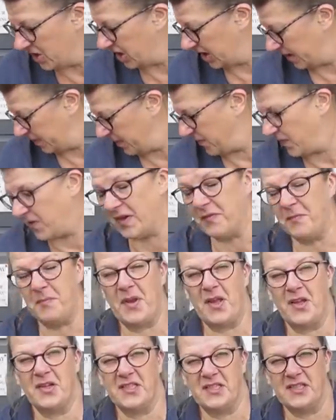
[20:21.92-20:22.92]
Just before I've
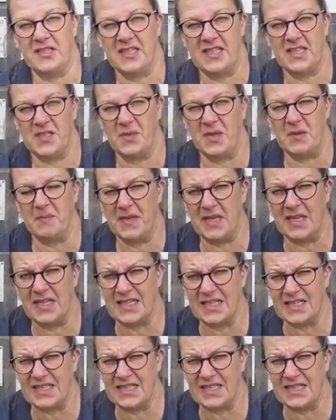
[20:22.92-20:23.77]
planted these sweet peas,